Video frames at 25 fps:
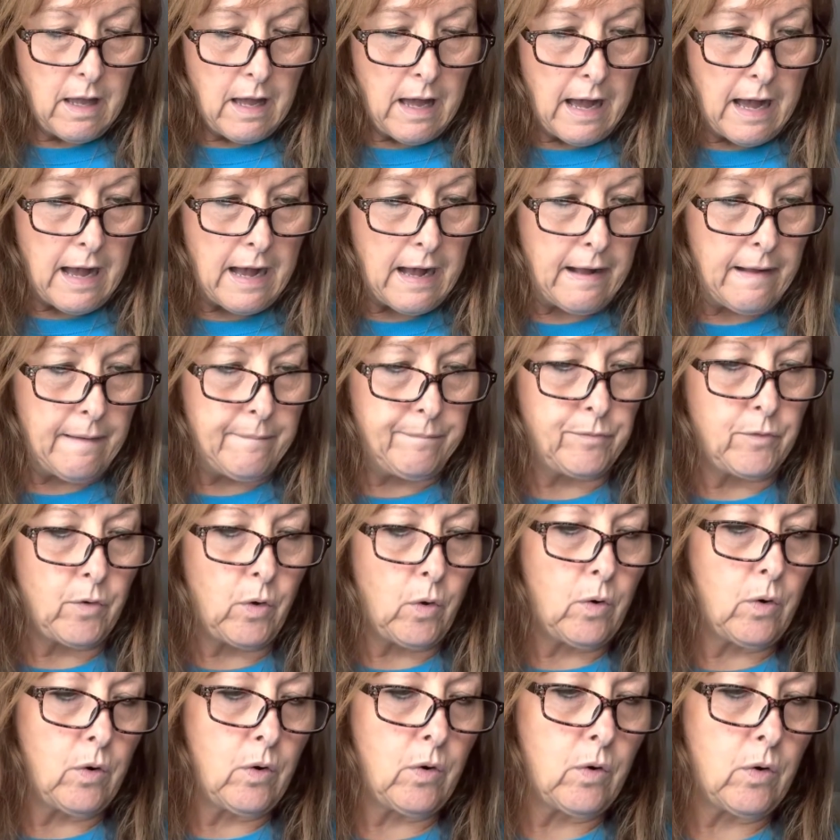um,
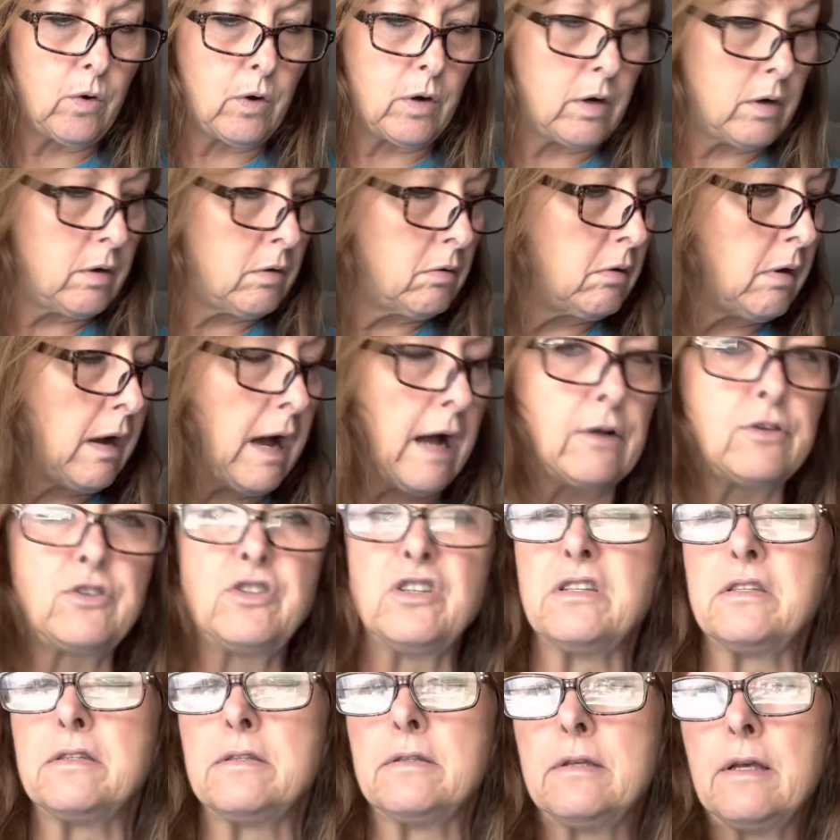or I'll
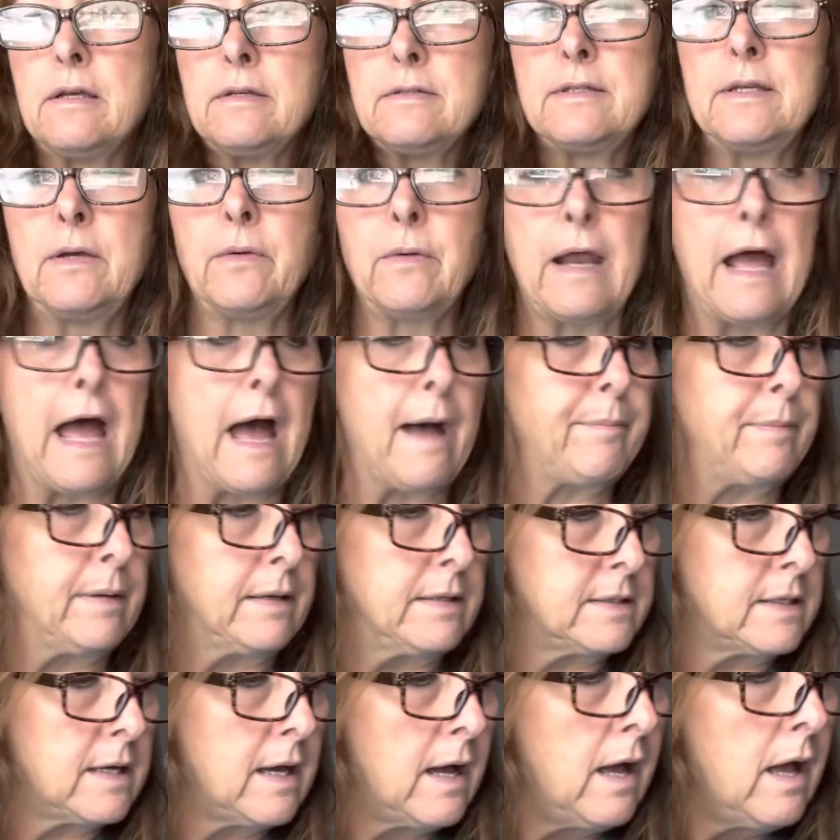just see what
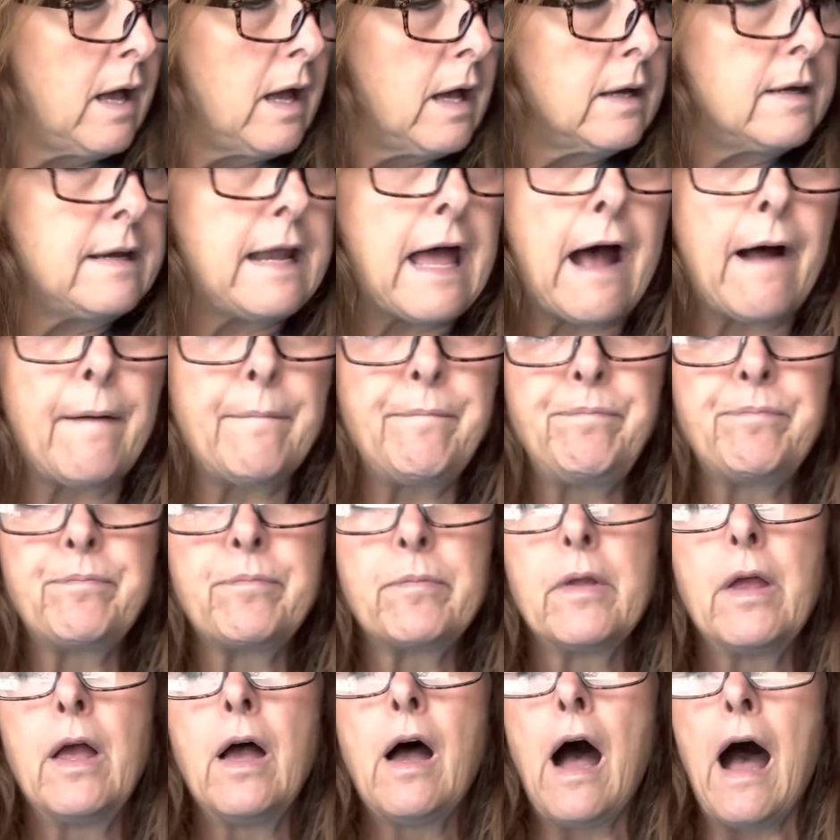happens. Now,
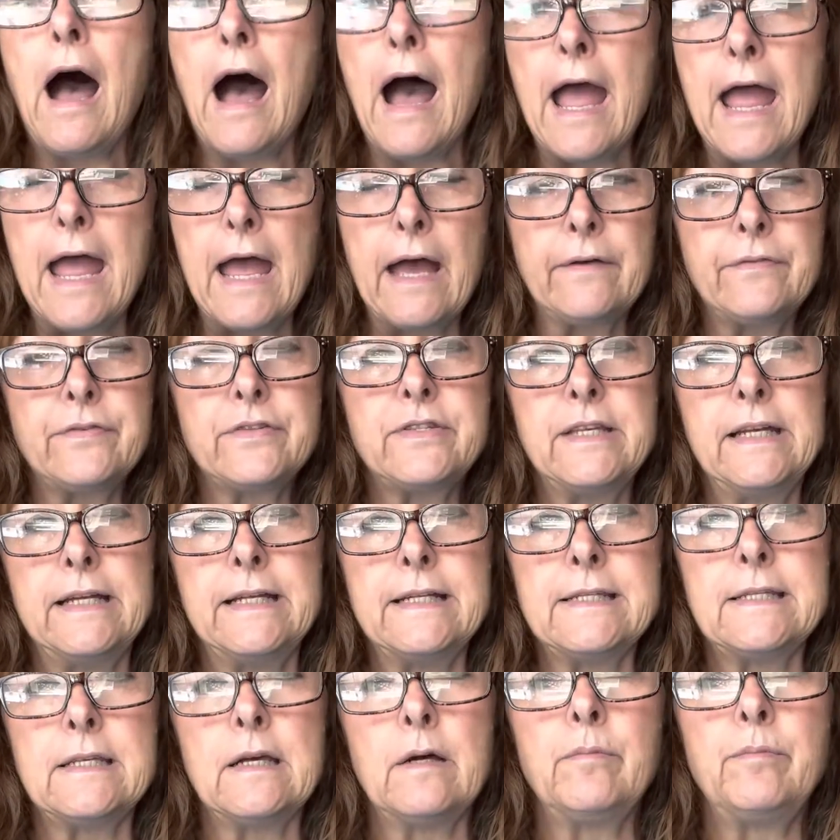I have seen
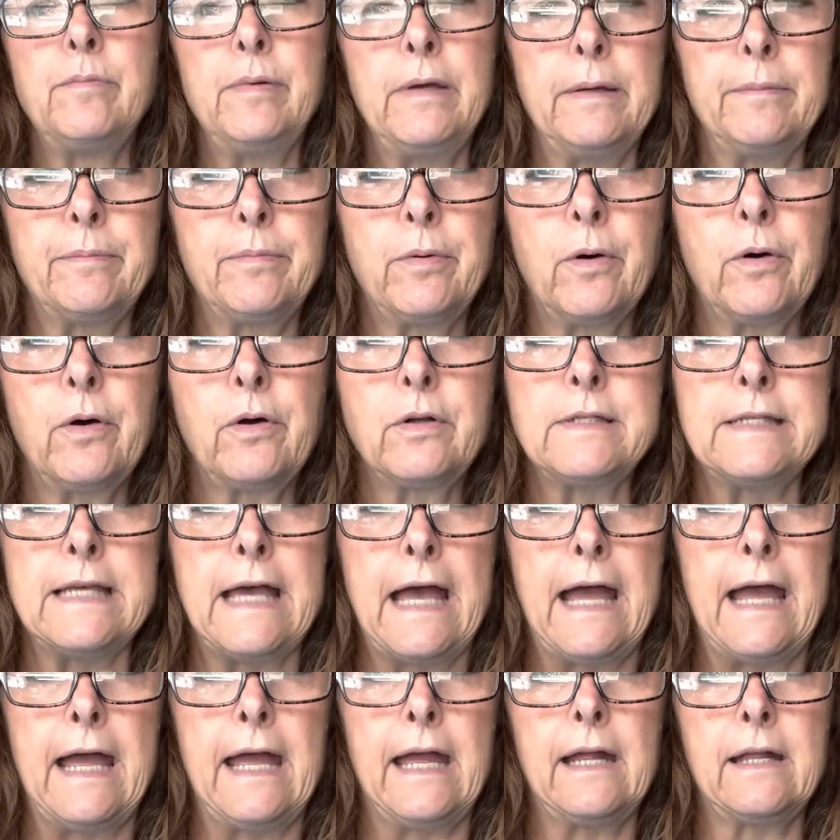some people
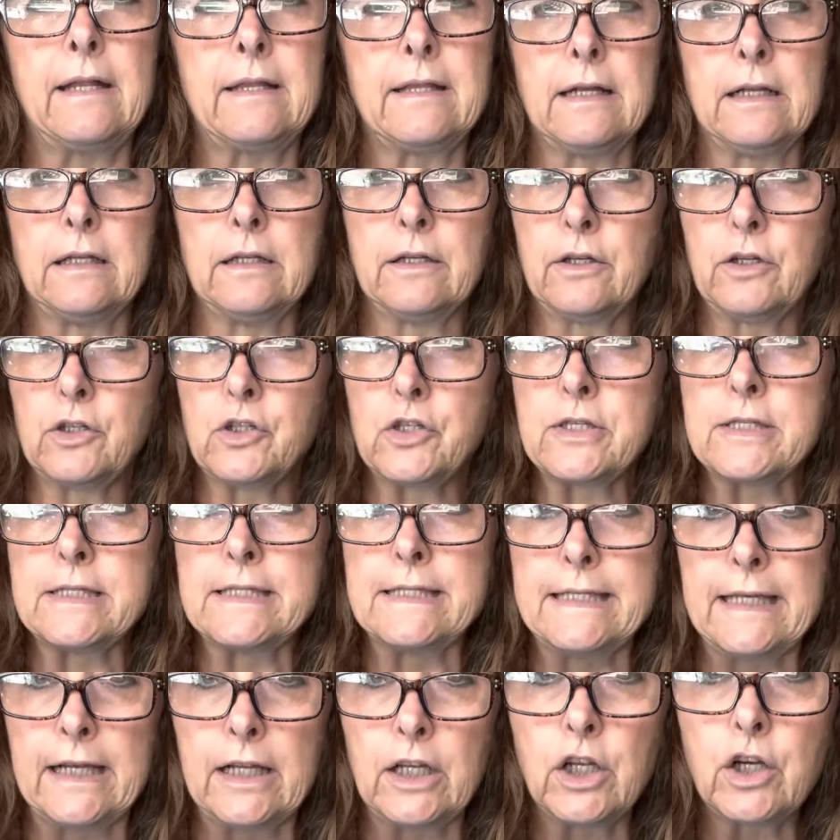take the little
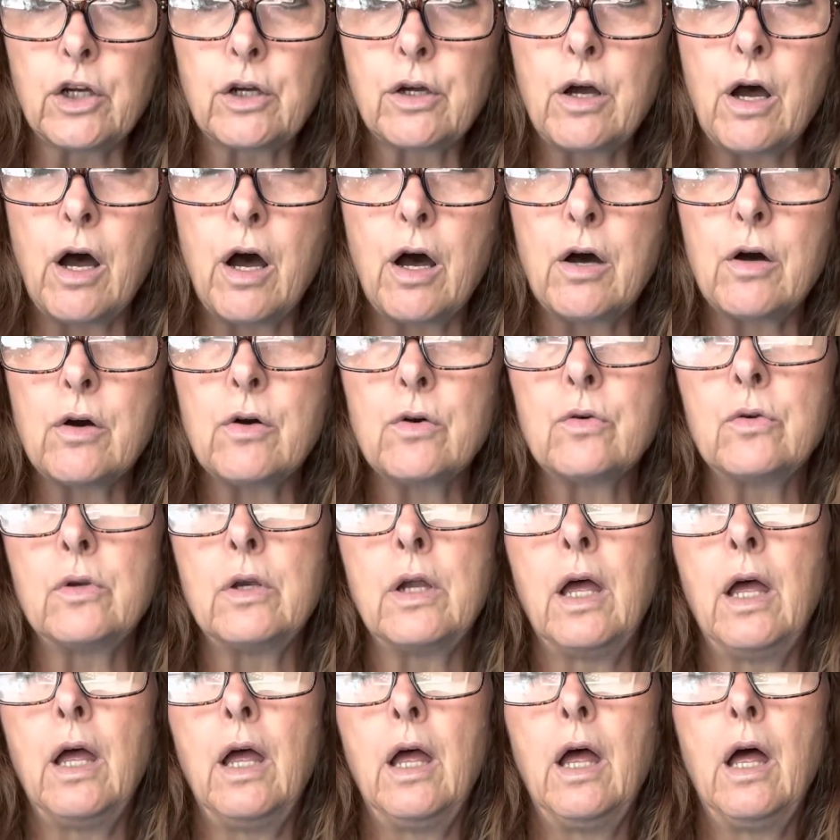
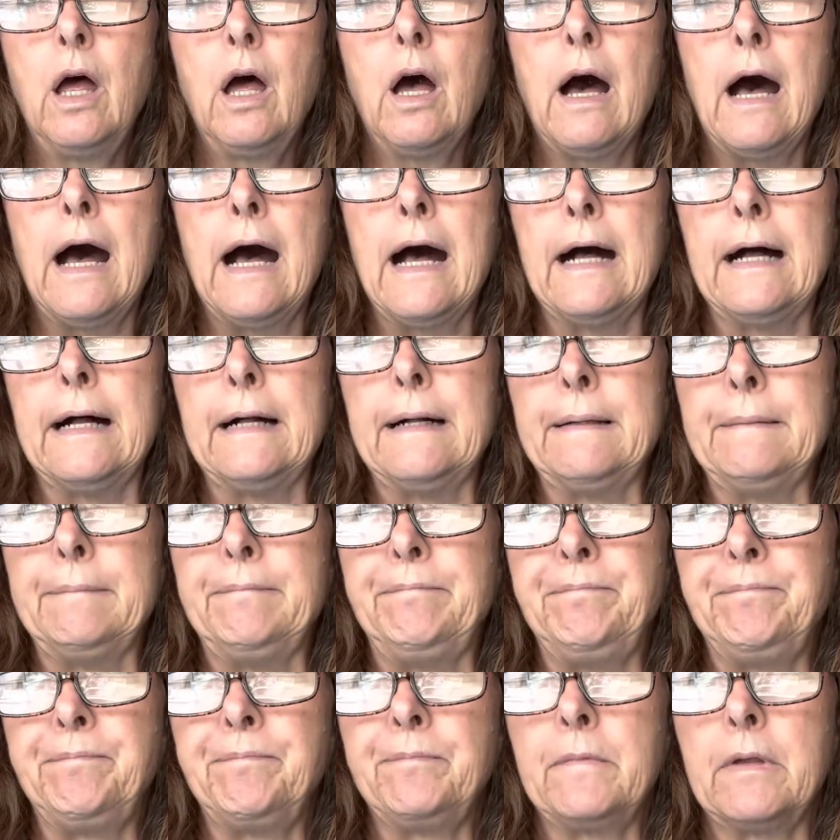silicone
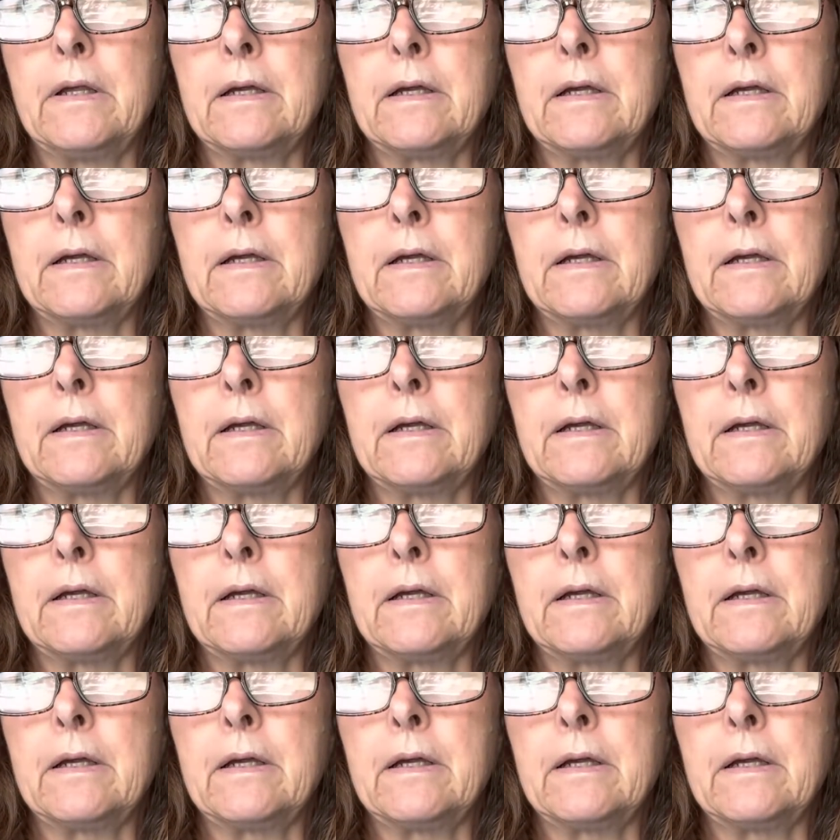um,